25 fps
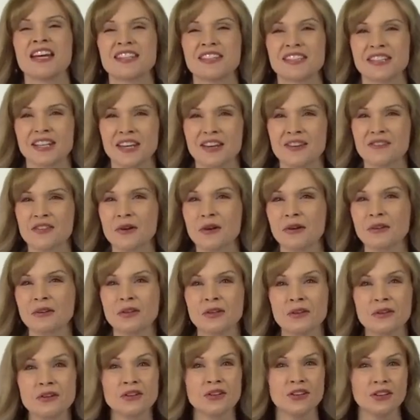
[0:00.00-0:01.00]
To give you a
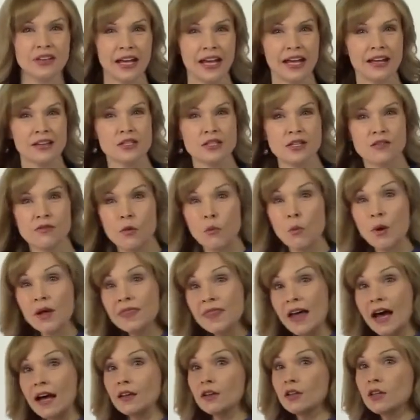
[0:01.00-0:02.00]
little glance of what
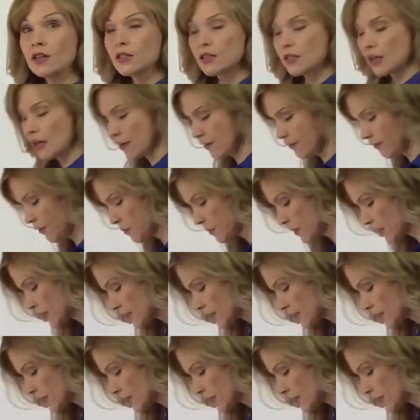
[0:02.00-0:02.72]
that looks like from the